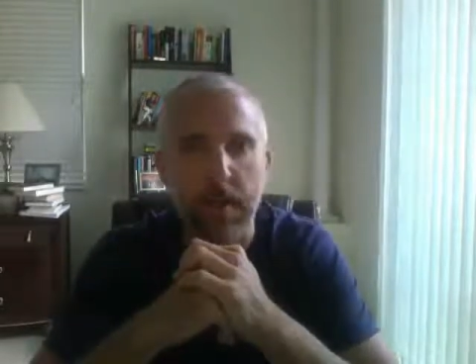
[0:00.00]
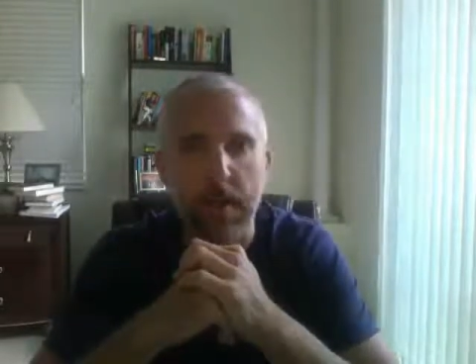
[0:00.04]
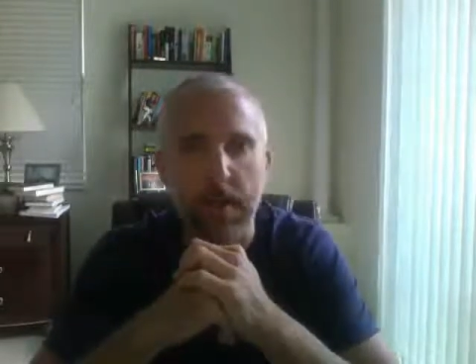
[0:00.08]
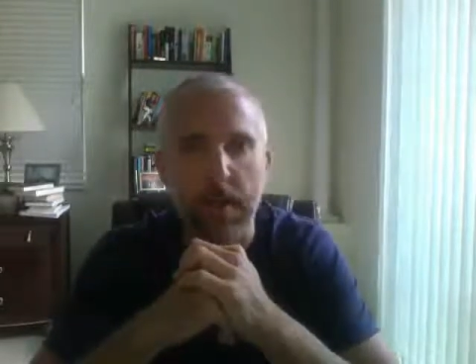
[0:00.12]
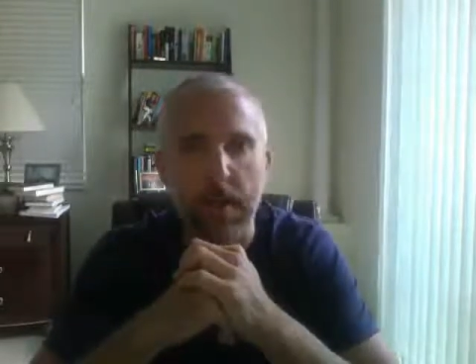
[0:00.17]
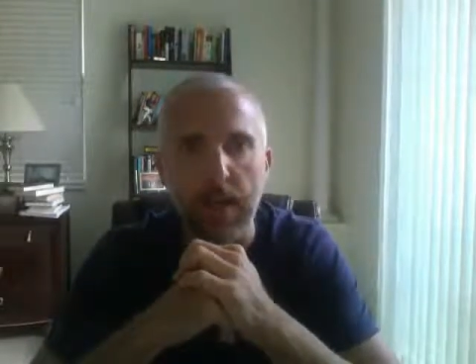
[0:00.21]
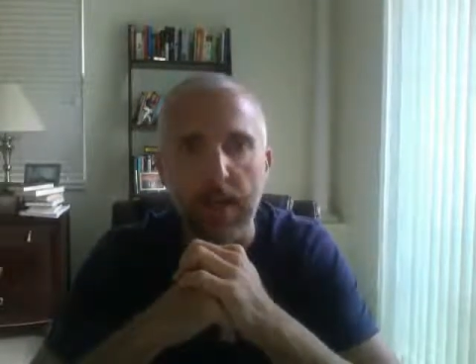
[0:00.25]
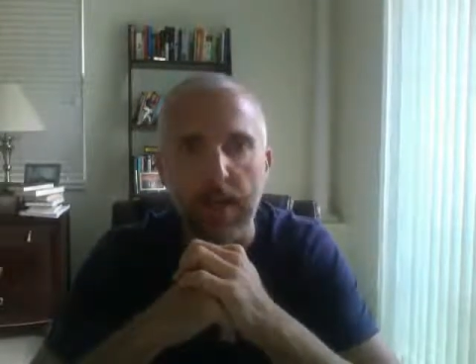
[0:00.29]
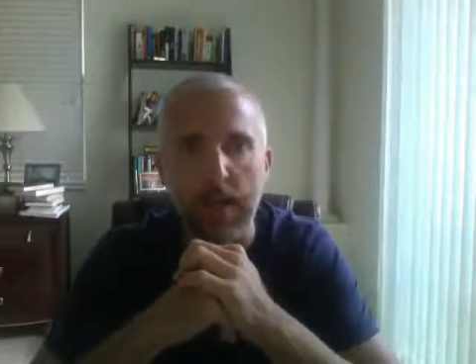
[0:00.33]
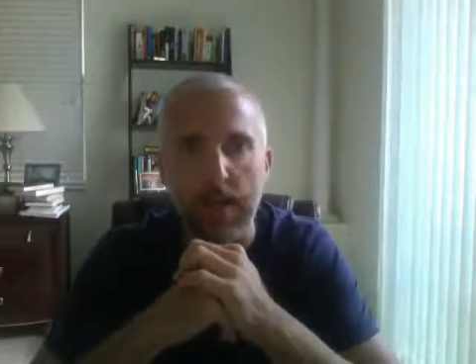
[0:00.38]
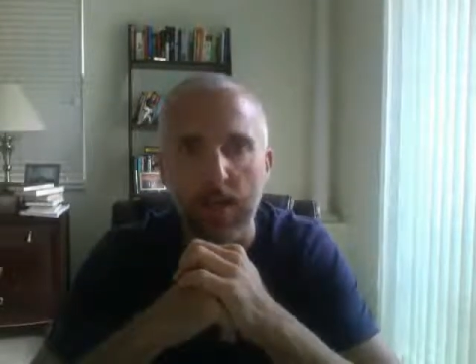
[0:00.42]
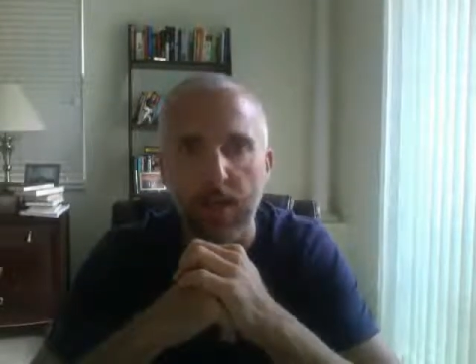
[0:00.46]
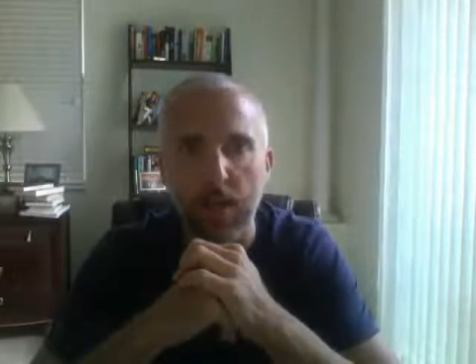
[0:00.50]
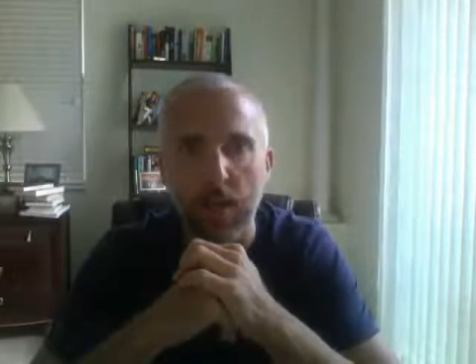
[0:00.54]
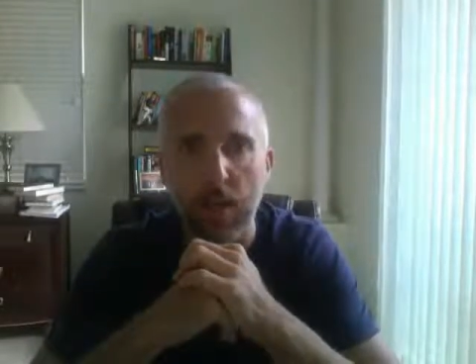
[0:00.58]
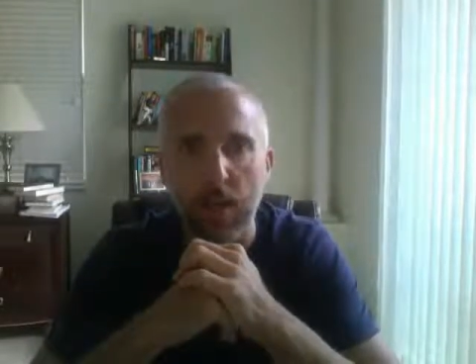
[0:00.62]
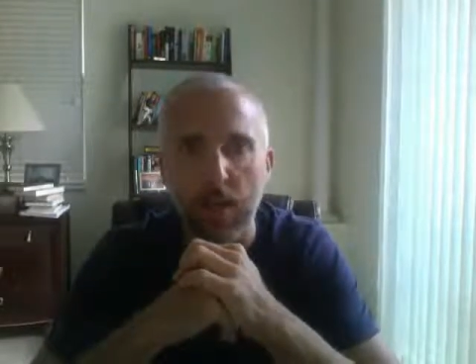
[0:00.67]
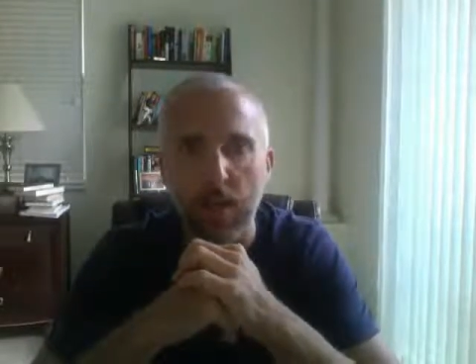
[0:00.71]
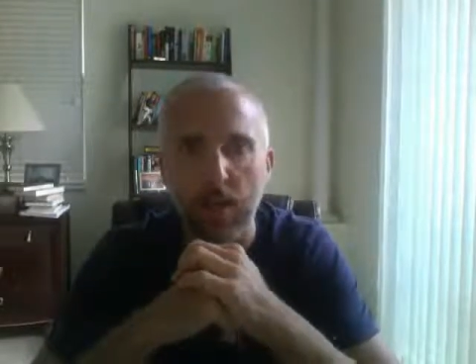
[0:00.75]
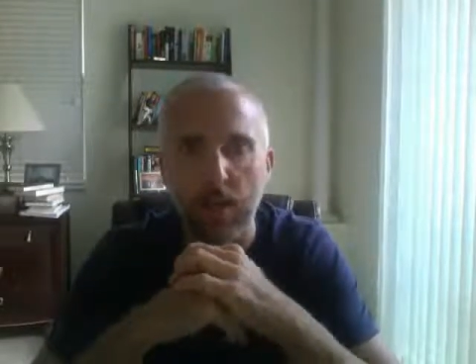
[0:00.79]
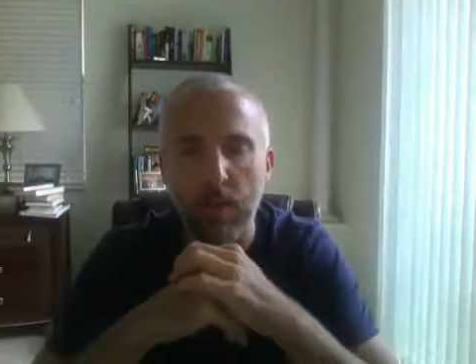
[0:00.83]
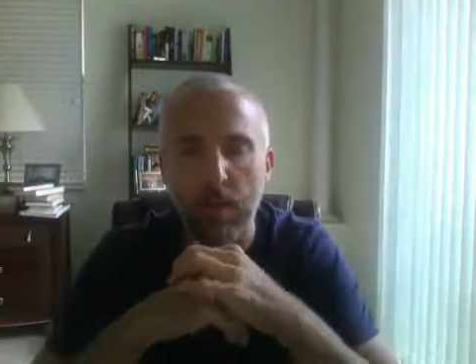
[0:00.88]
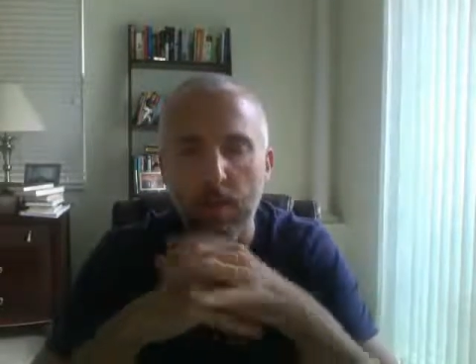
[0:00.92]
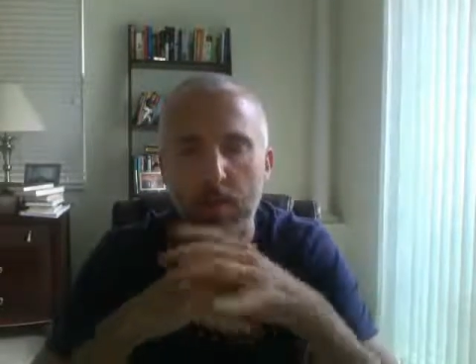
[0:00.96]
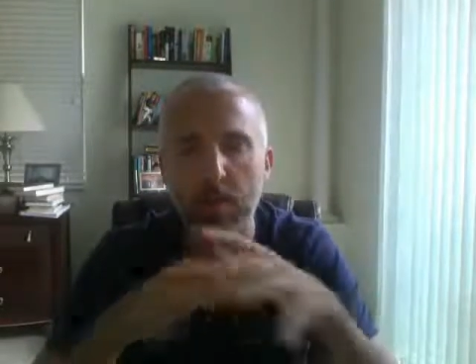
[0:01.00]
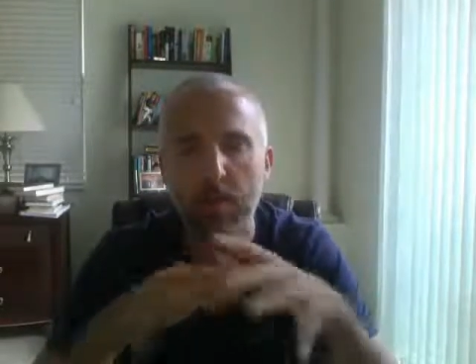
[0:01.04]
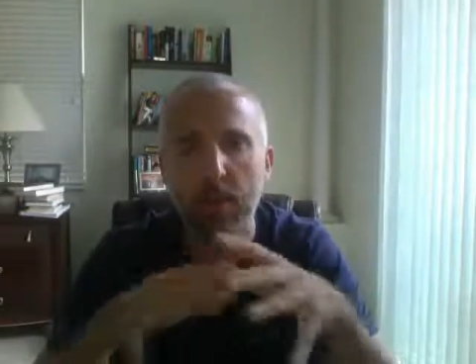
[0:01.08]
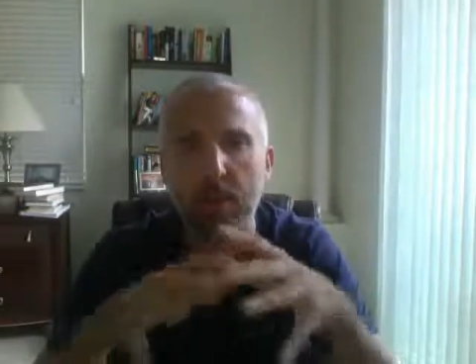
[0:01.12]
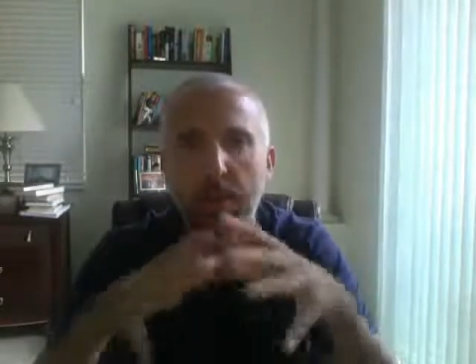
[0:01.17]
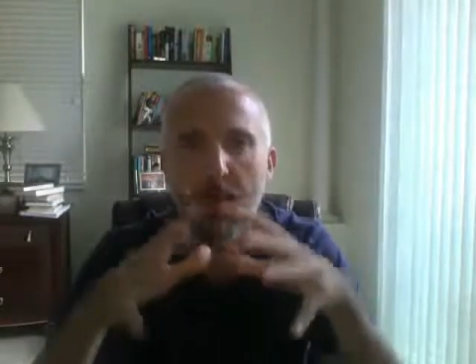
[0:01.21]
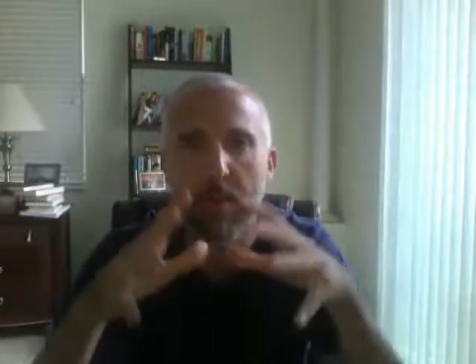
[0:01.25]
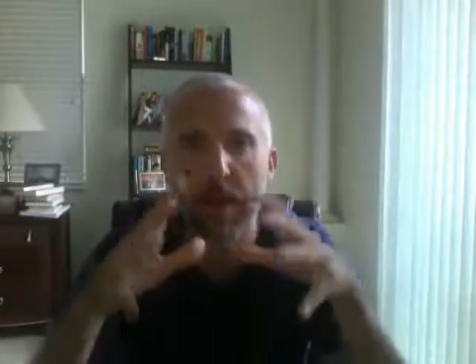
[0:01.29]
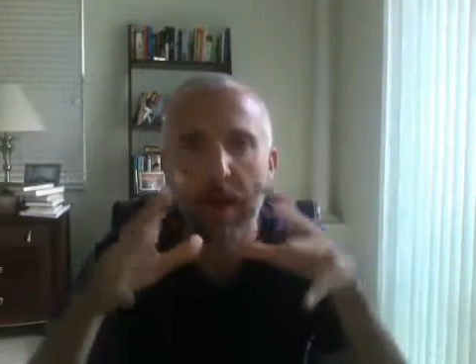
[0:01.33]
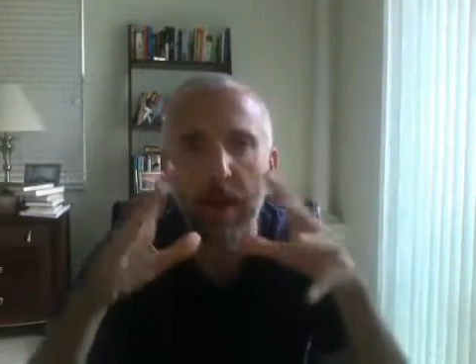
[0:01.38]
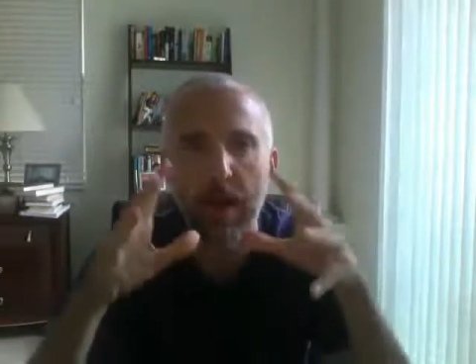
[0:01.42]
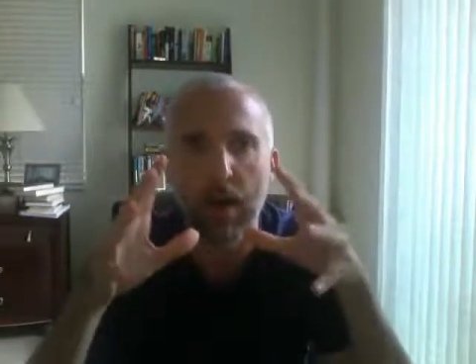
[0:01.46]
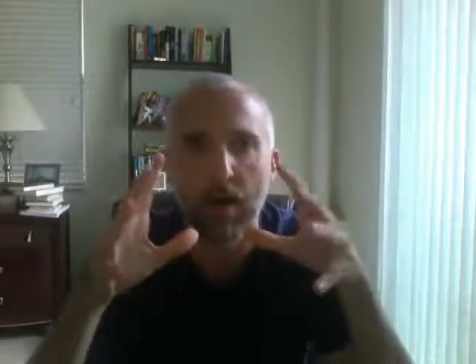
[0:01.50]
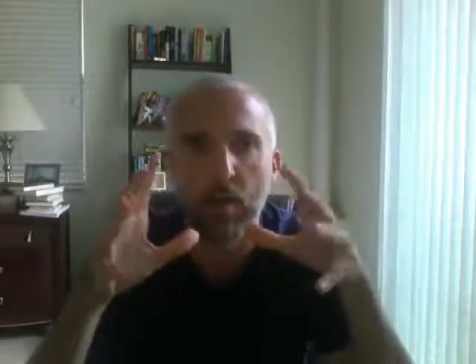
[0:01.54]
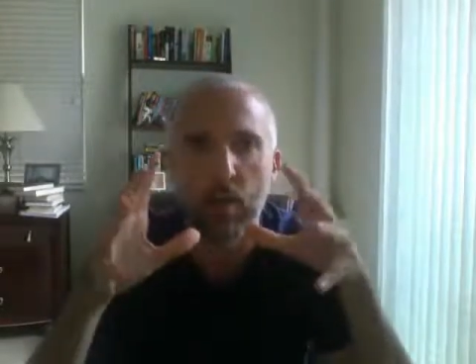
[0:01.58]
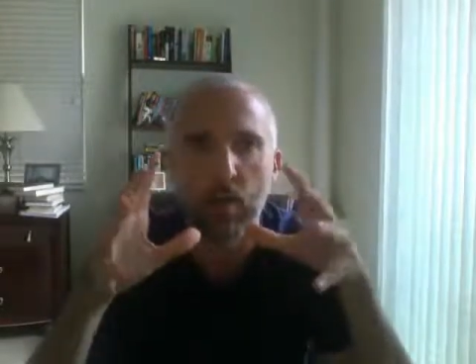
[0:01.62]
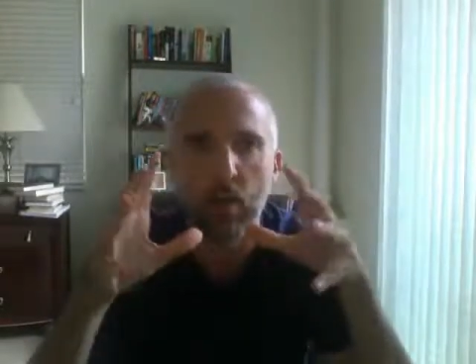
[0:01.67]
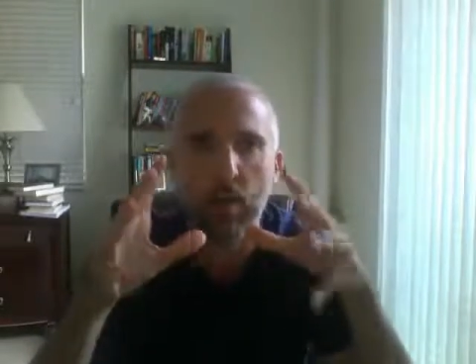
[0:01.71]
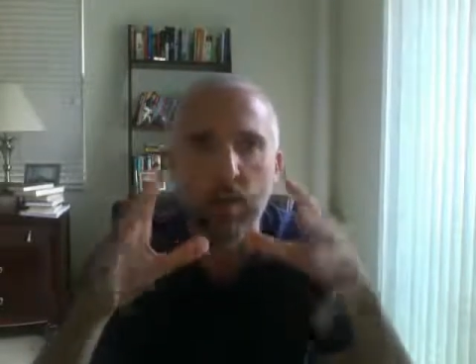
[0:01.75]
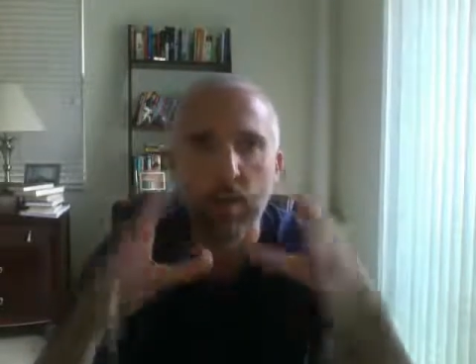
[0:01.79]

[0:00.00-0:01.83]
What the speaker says: and talk a little bit about